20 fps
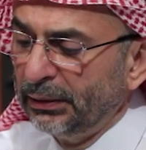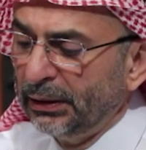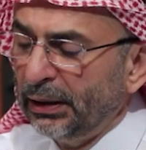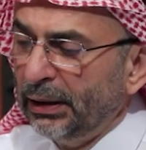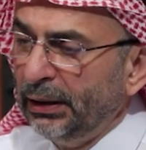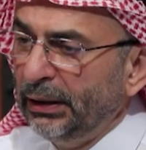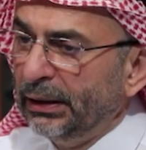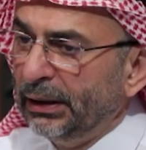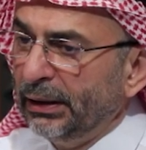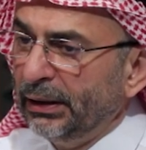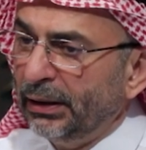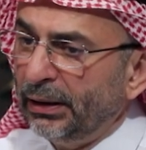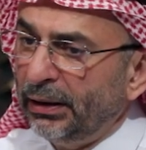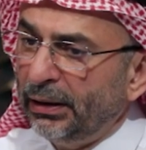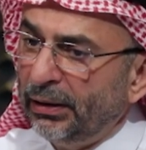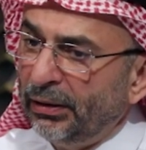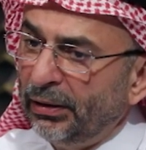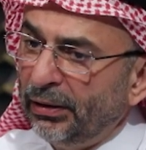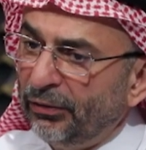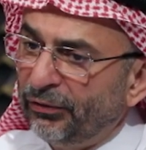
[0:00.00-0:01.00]
Right, it means
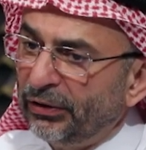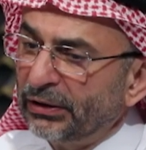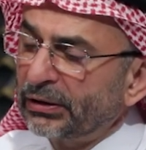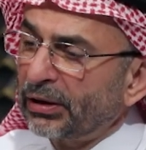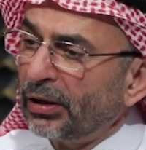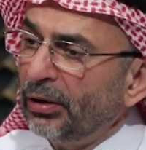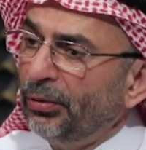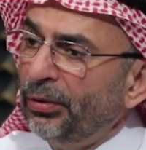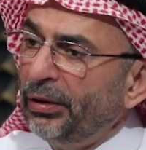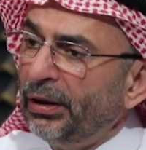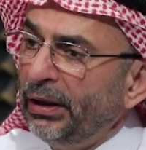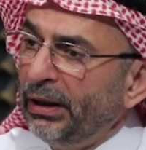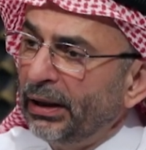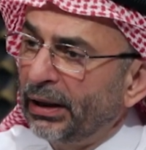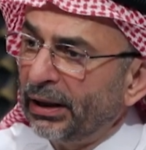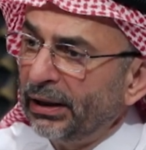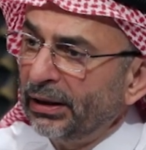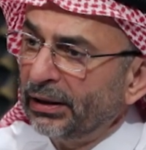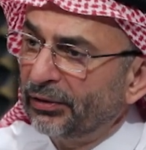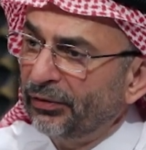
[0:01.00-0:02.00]
the first stage, the
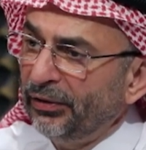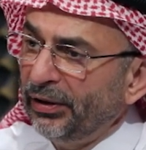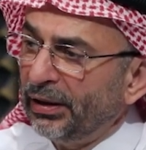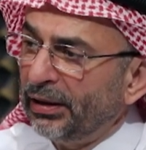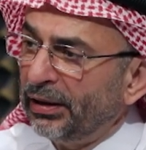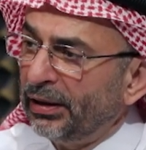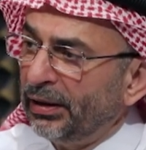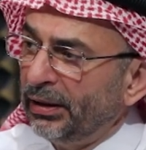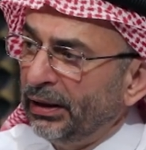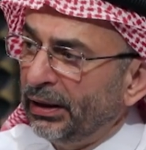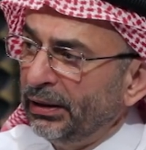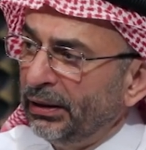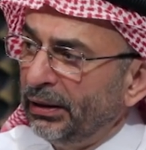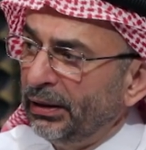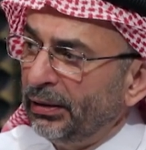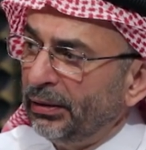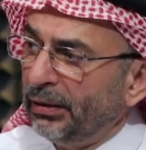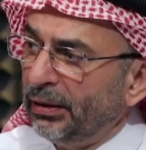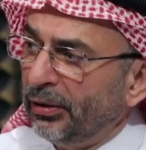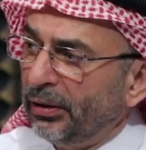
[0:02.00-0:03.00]
first century,
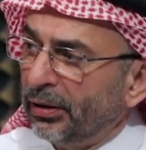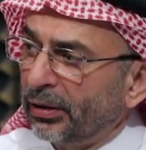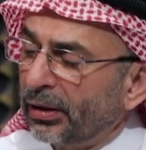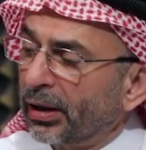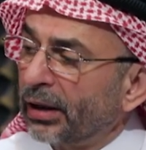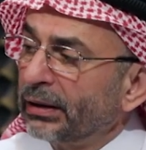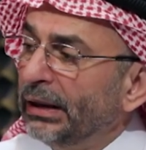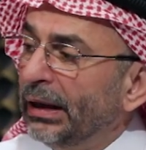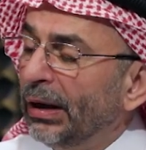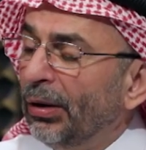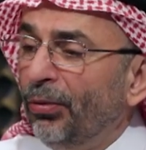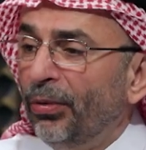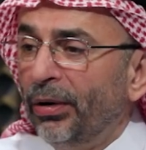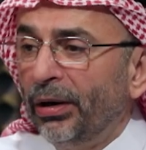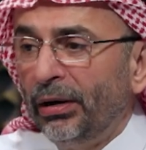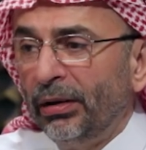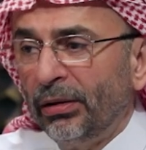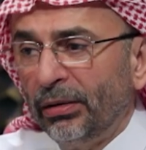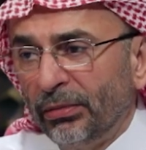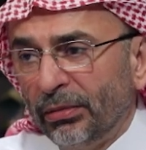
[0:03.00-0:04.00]
was the century
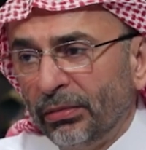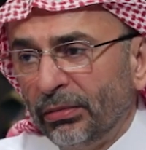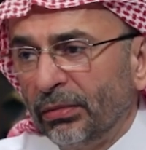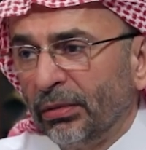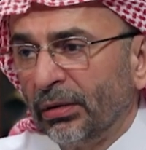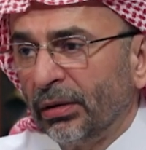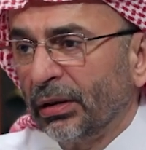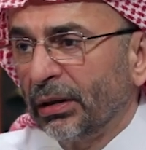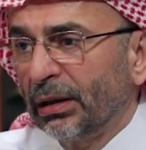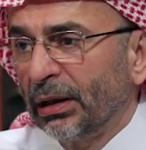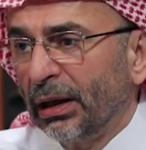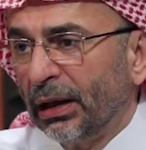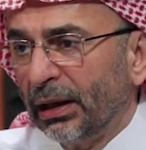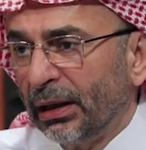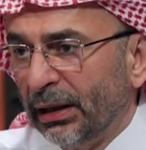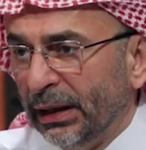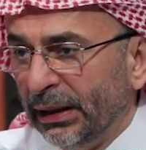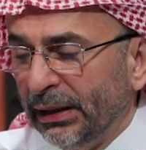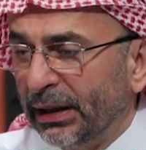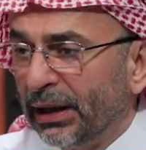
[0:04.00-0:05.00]
of the spread of
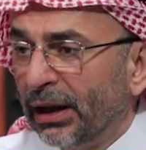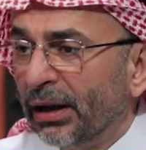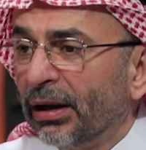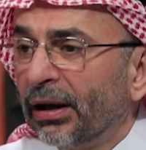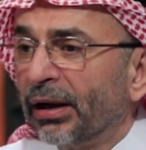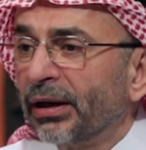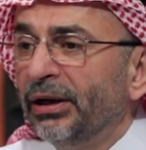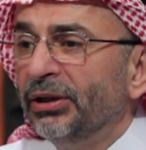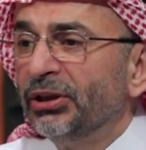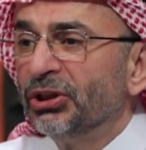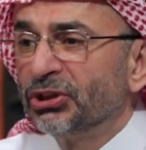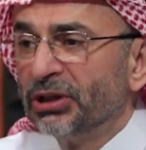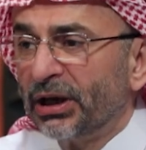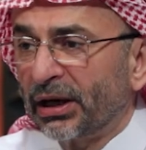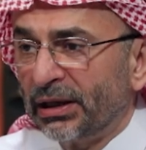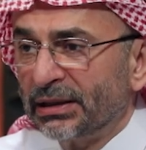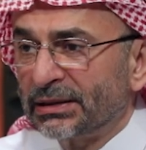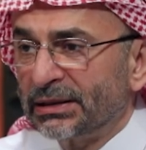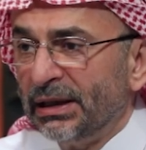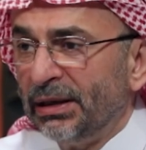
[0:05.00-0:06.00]
Islam. The second
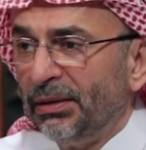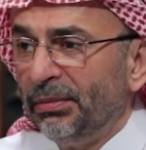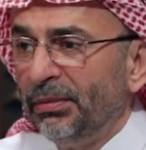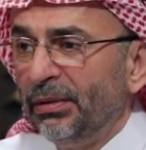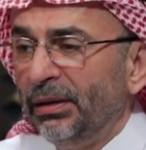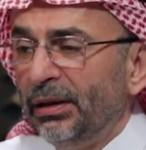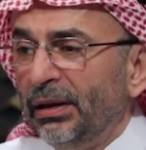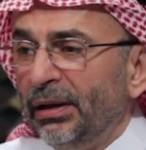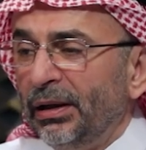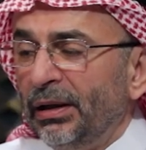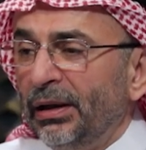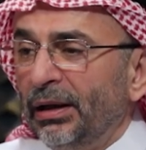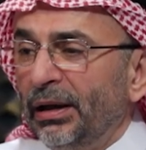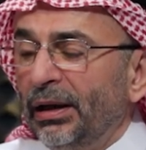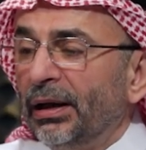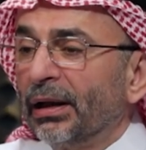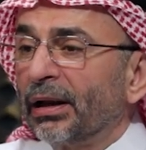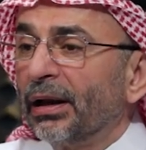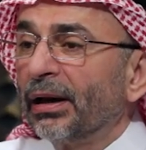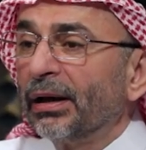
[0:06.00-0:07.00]
century was the century
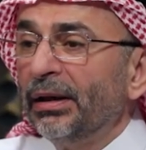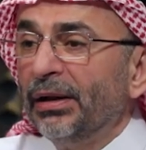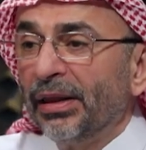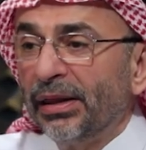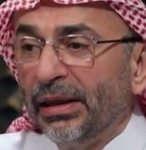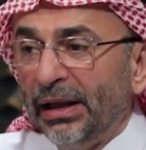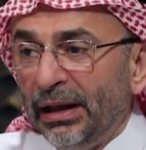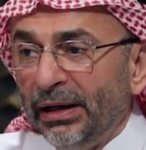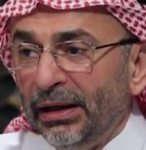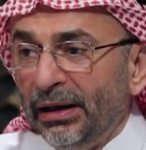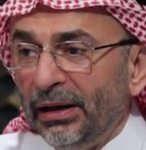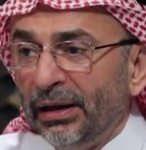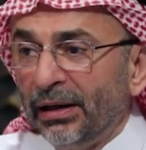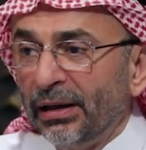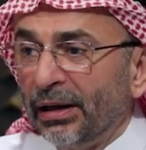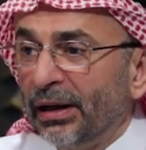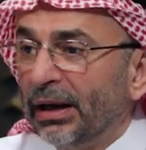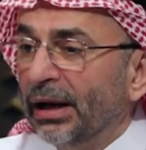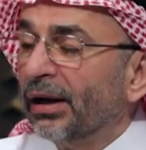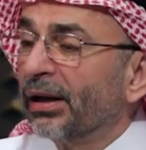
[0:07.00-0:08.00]
of translations.
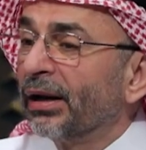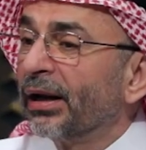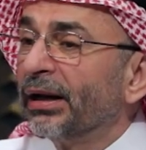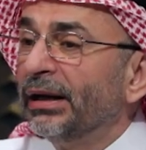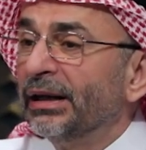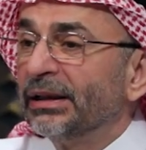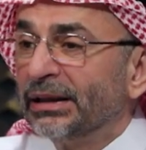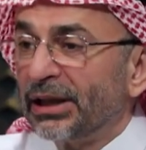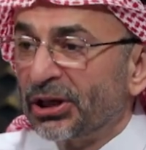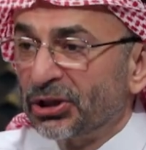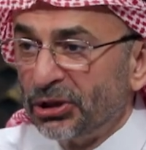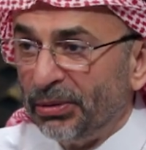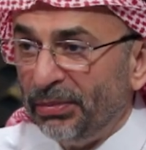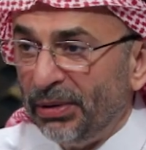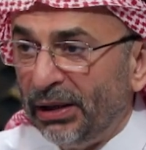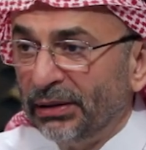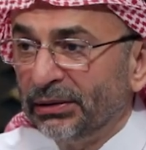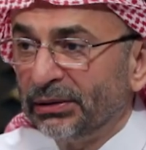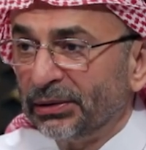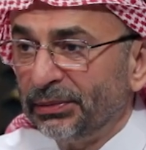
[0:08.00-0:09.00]
The third
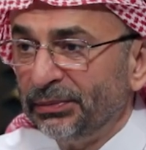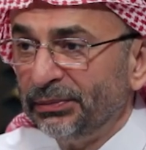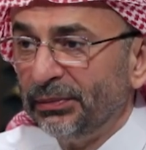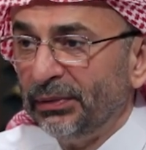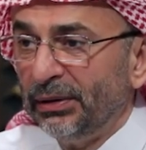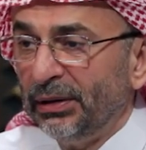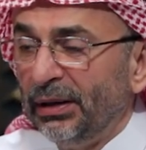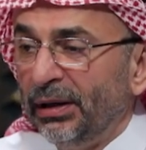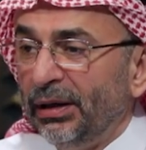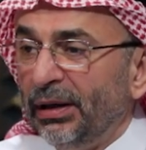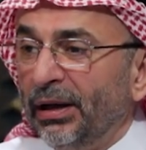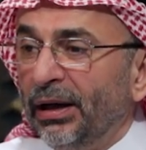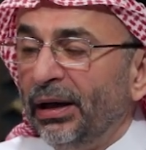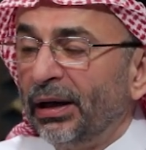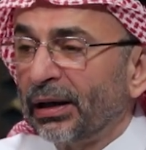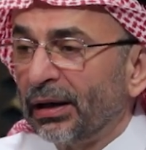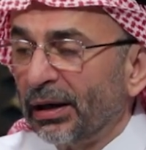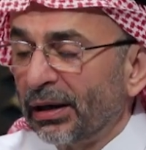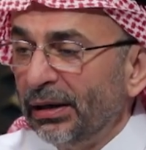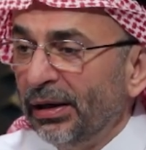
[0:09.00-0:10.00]
century was a whole
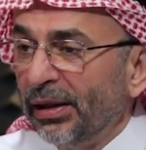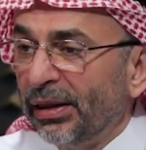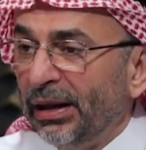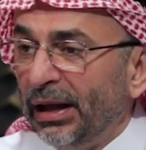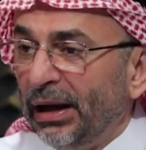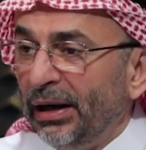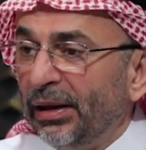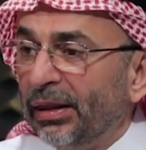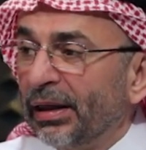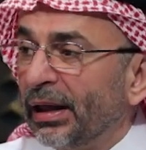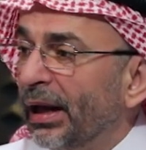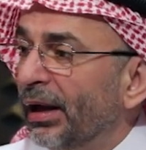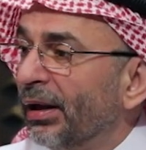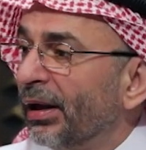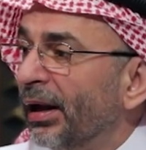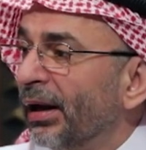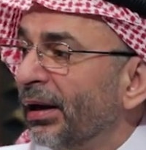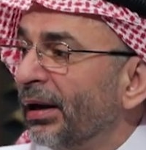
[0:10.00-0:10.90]
century of other sciences.